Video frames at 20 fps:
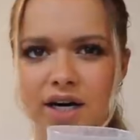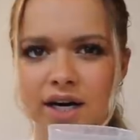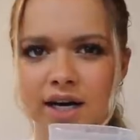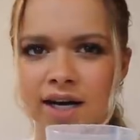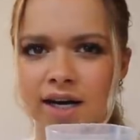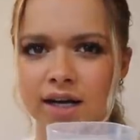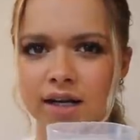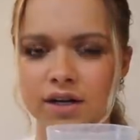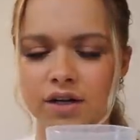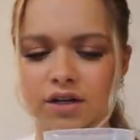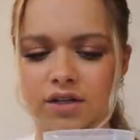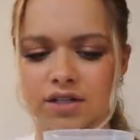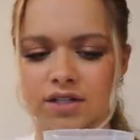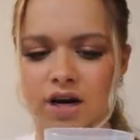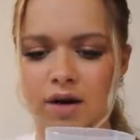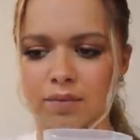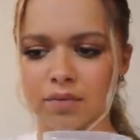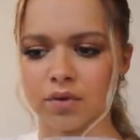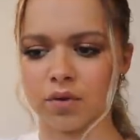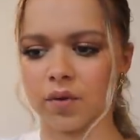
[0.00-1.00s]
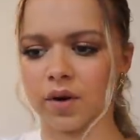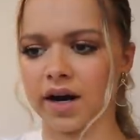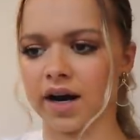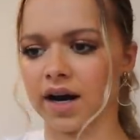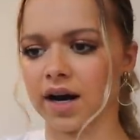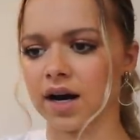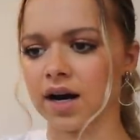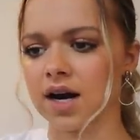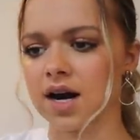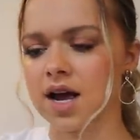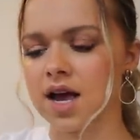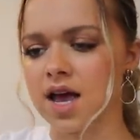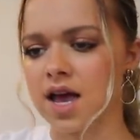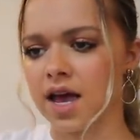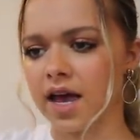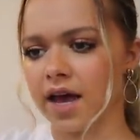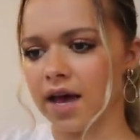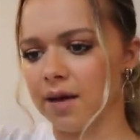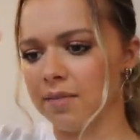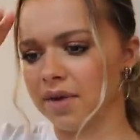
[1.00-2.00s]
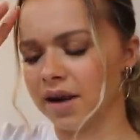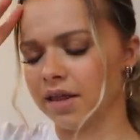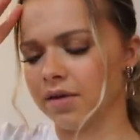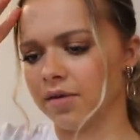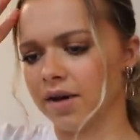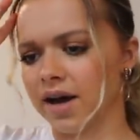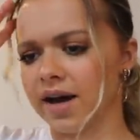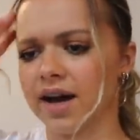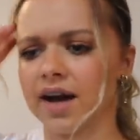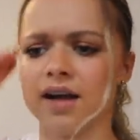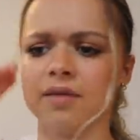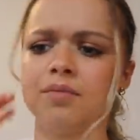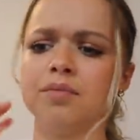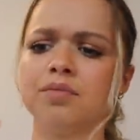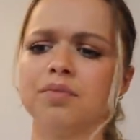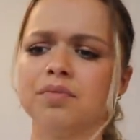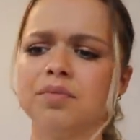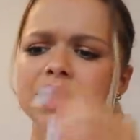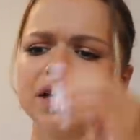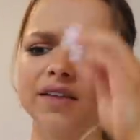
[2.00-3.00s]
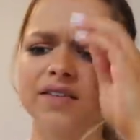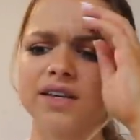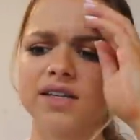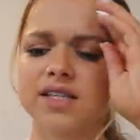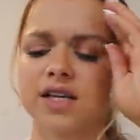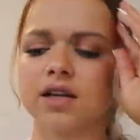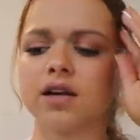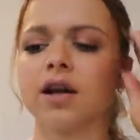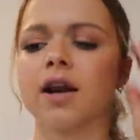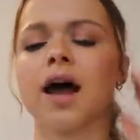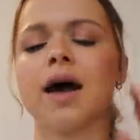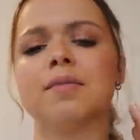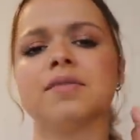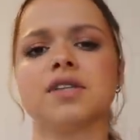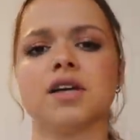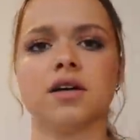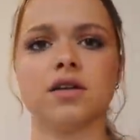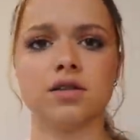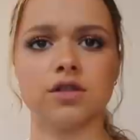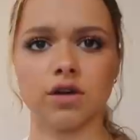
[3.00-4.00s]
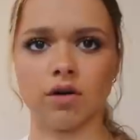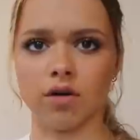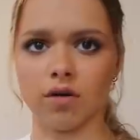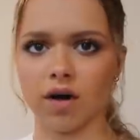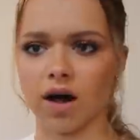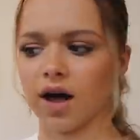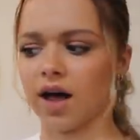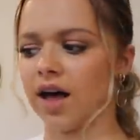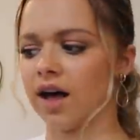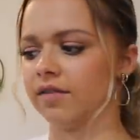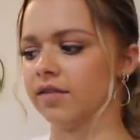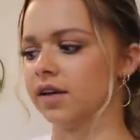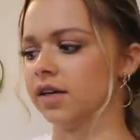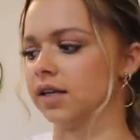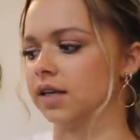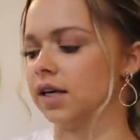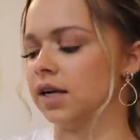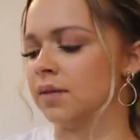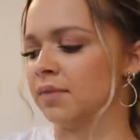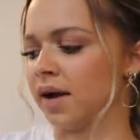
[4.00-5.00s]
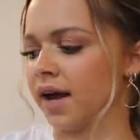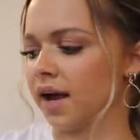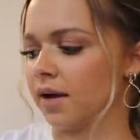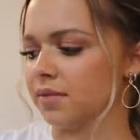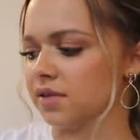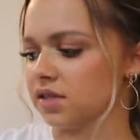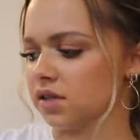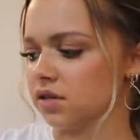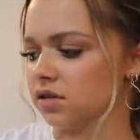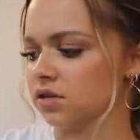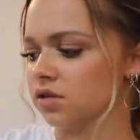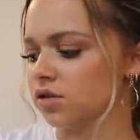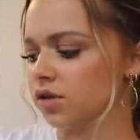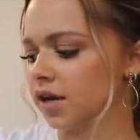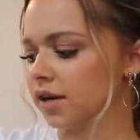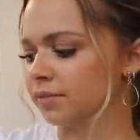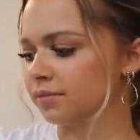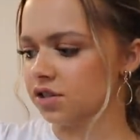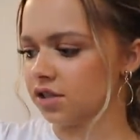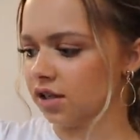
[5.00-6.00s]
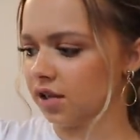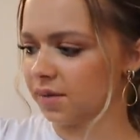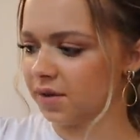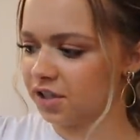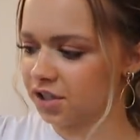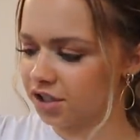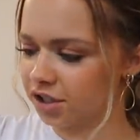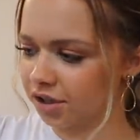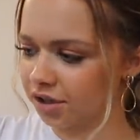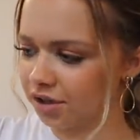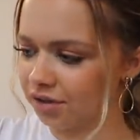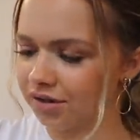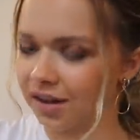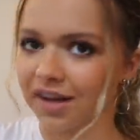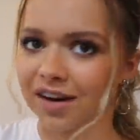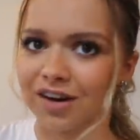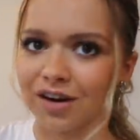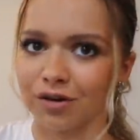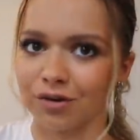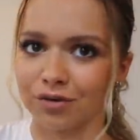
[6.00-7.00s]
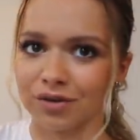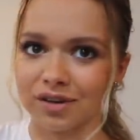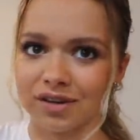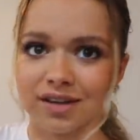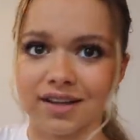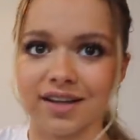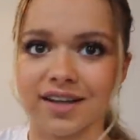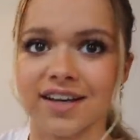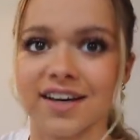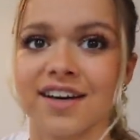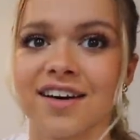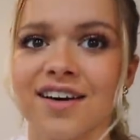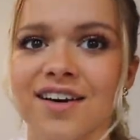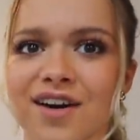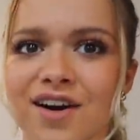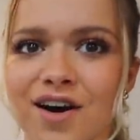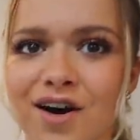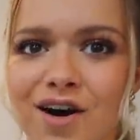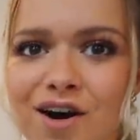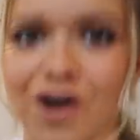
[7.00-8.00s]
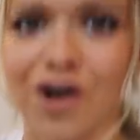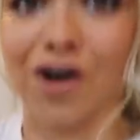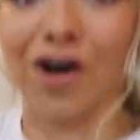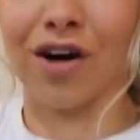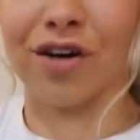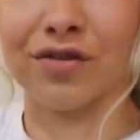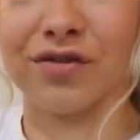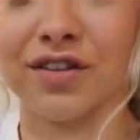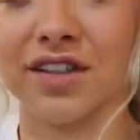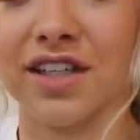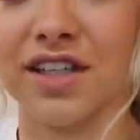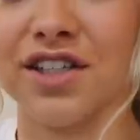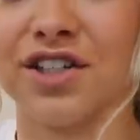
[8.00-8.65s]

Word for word: it in a little Tupperware and by the way, I believe they sell it on Amazon, so I'll have it in my Amazon store. So let me show you like a really awfully